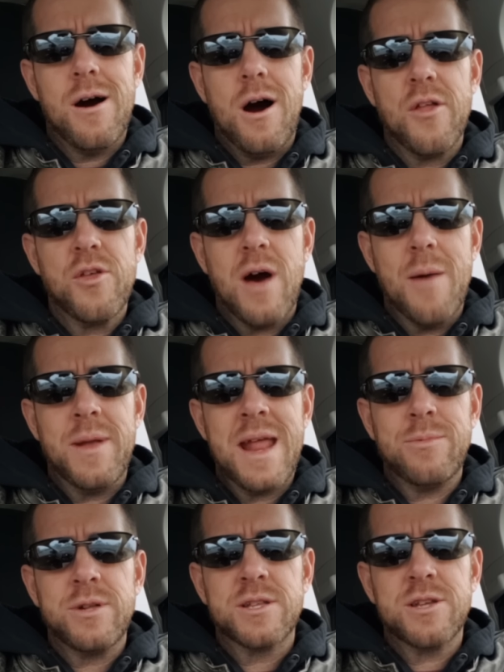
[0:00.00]
Although I've been
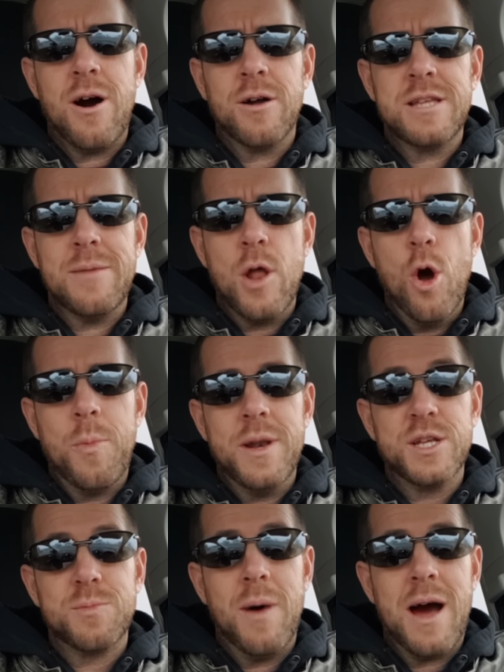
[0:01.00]
able to talk to him and open
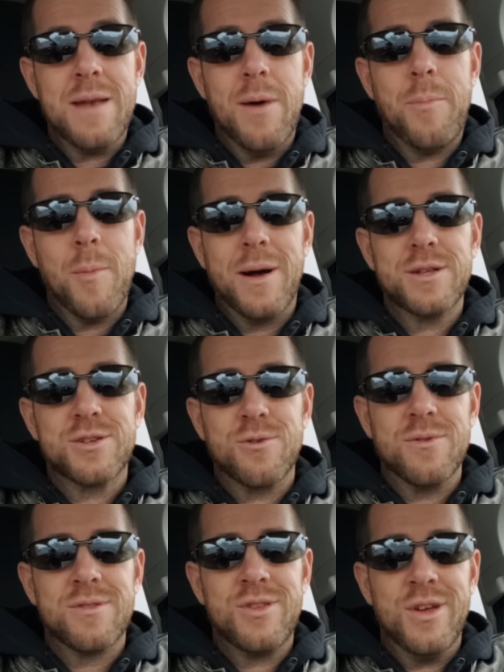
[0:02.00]
his mind up about
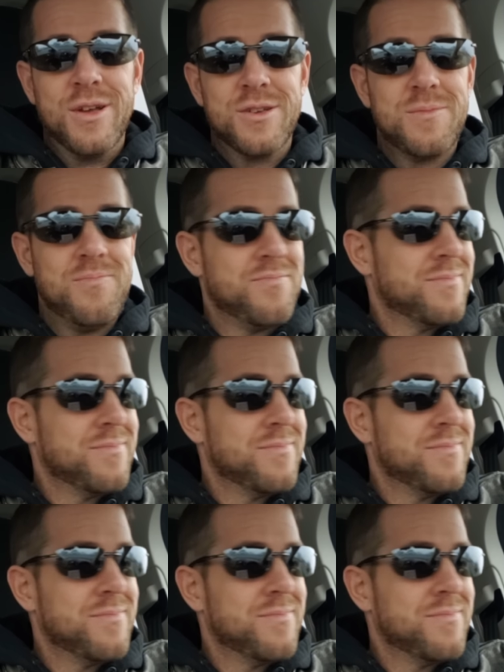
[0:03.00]
certain things.